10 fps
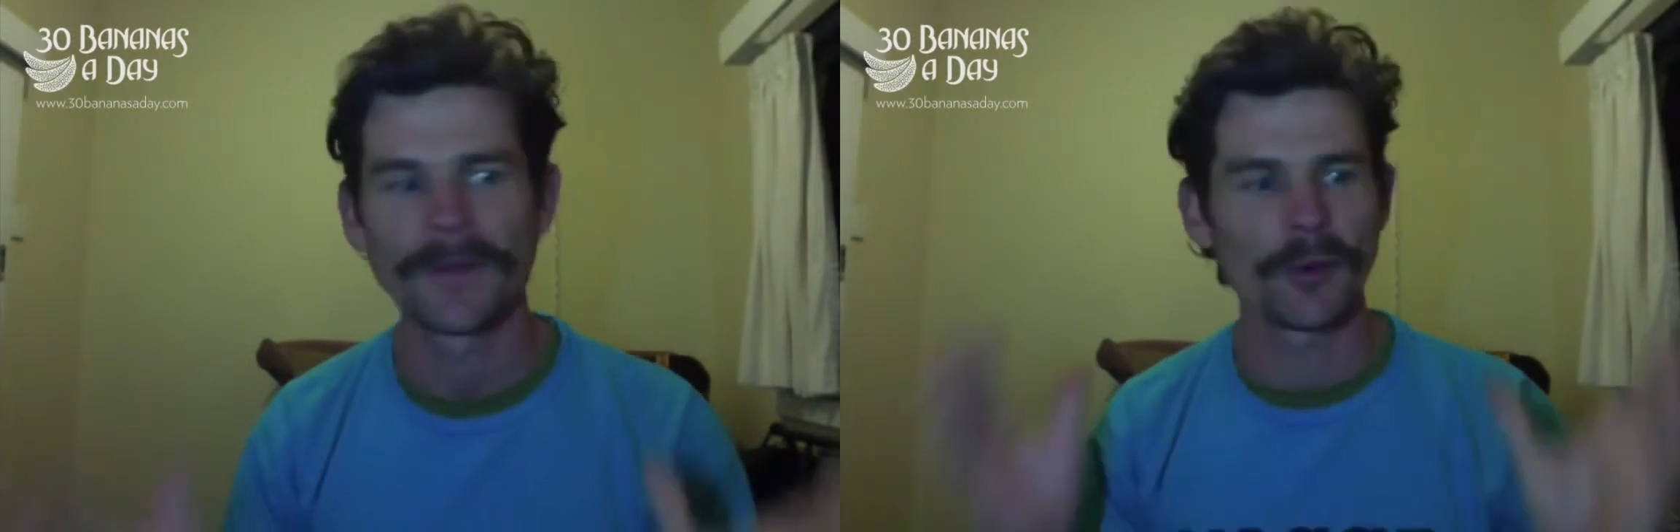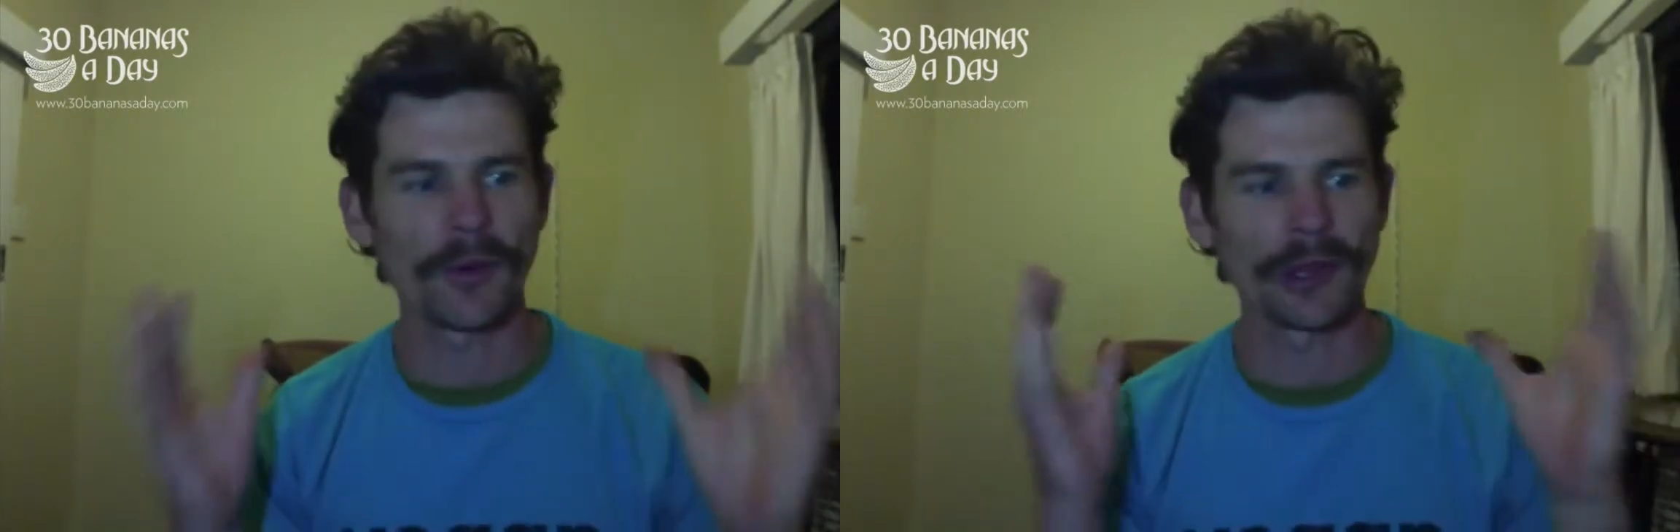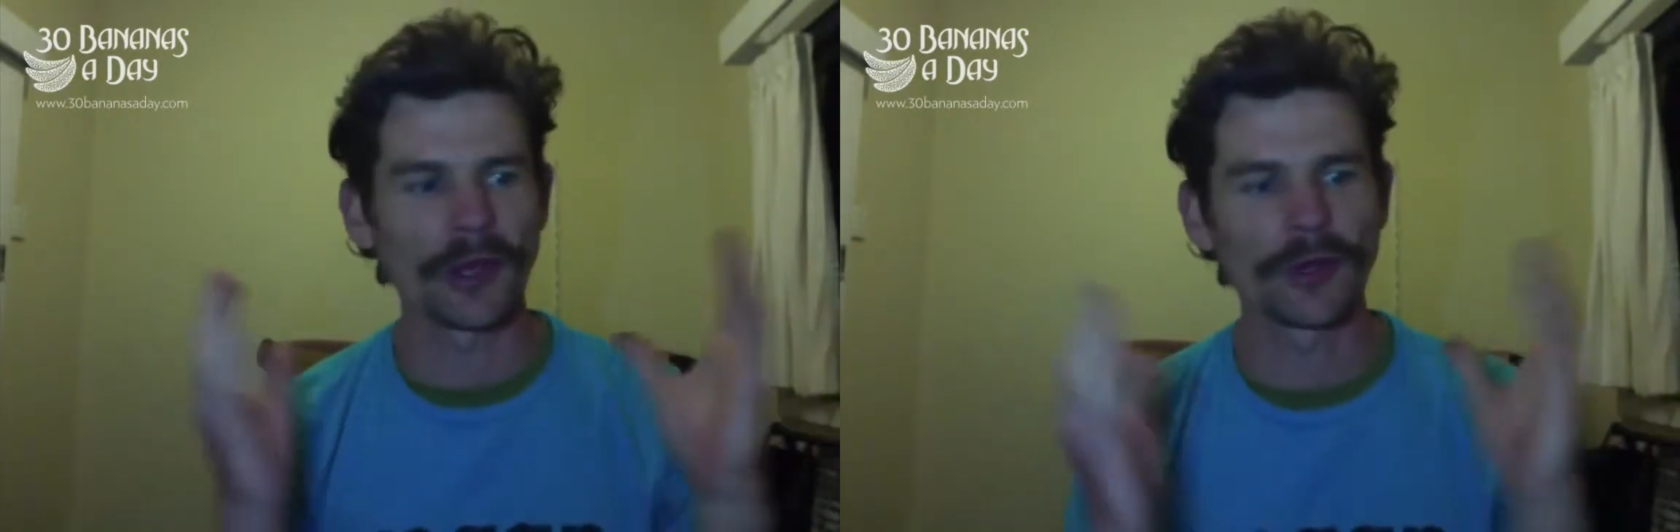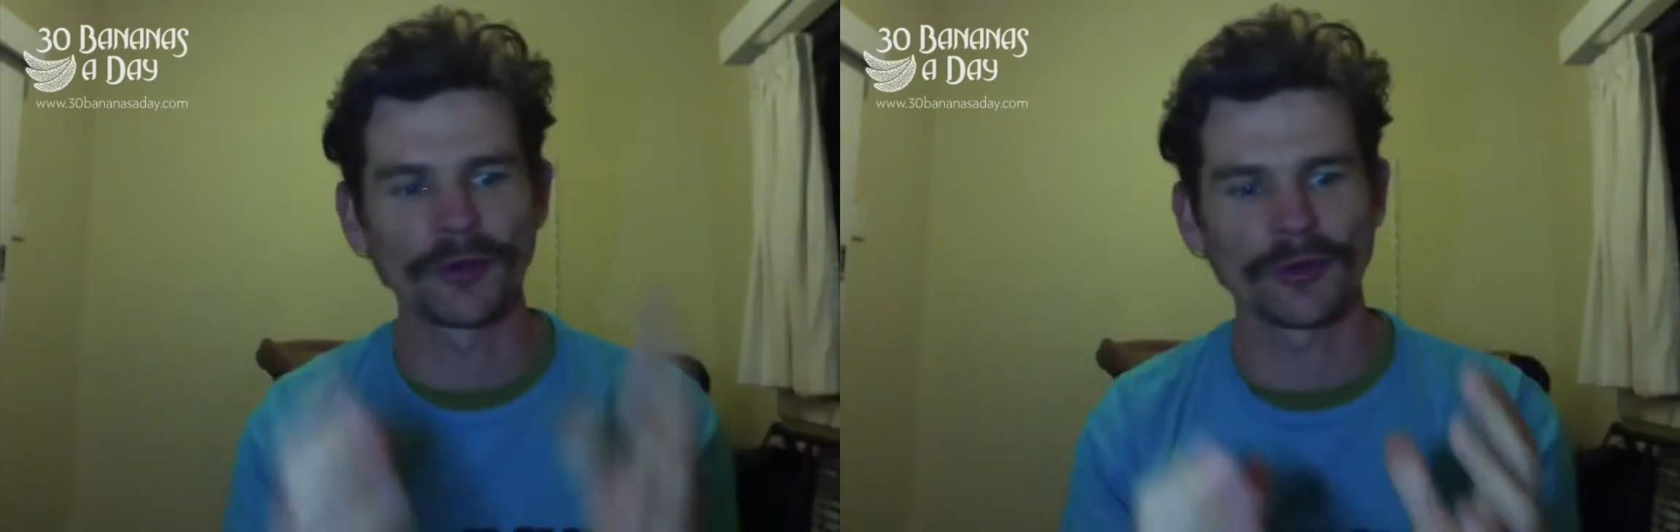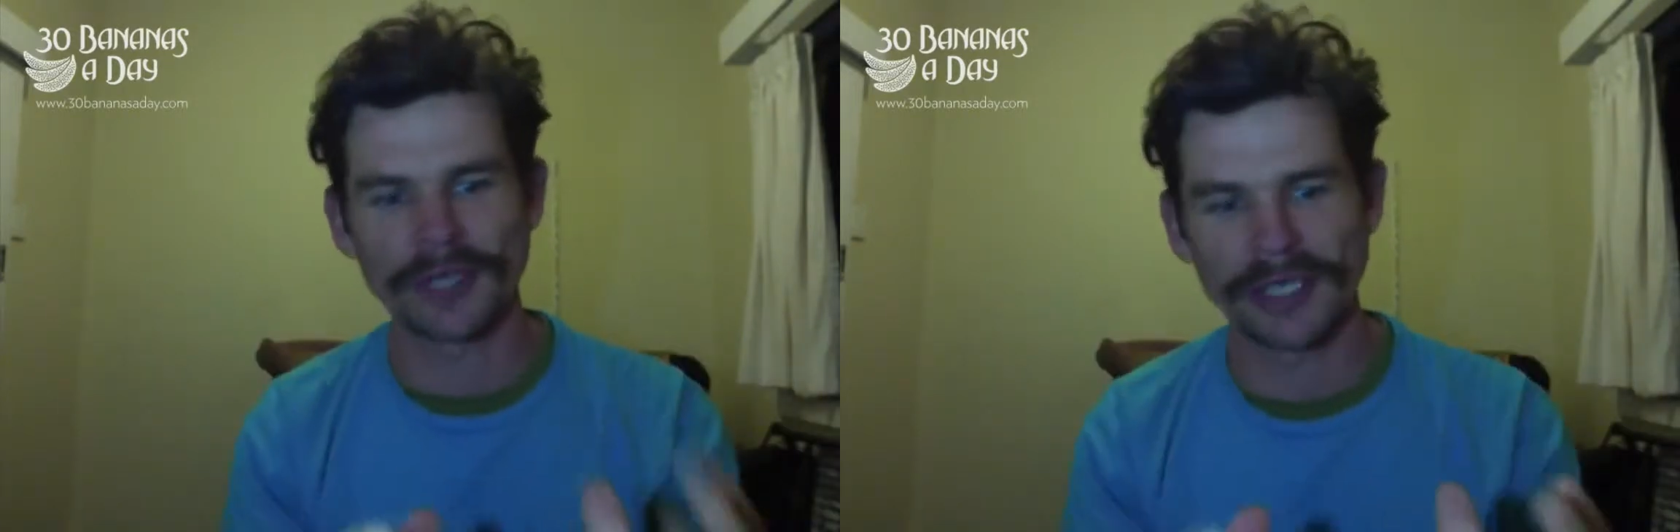where the locals
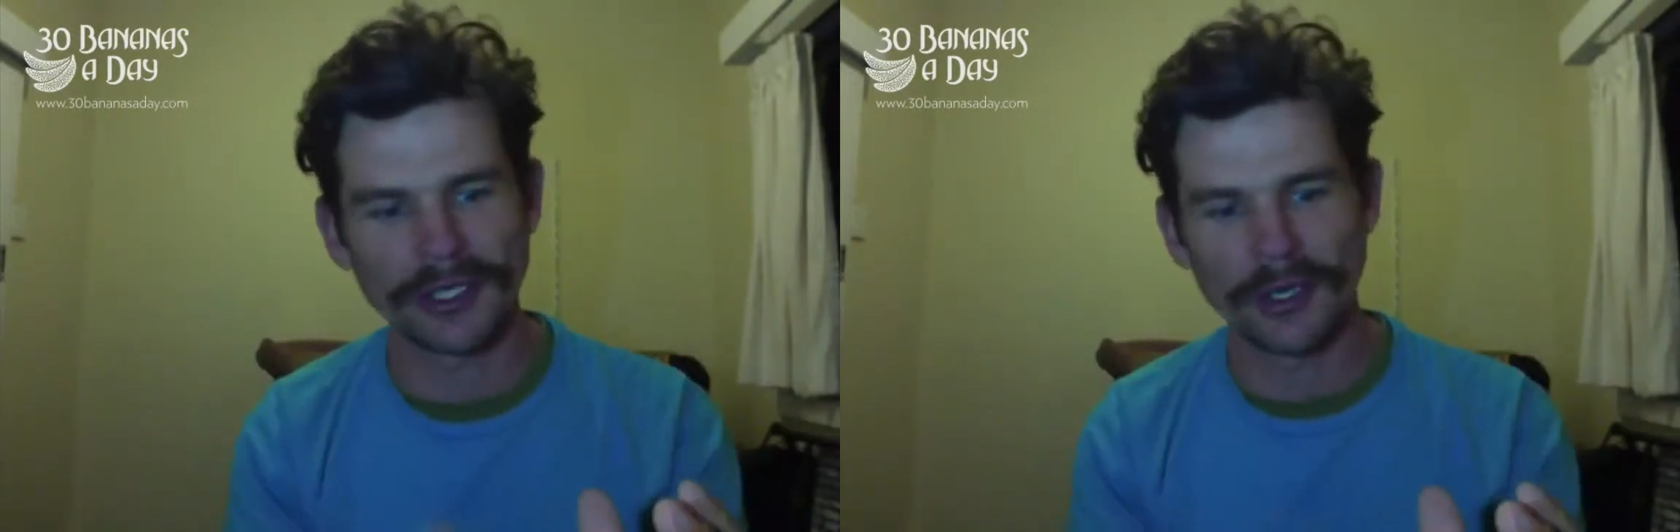are really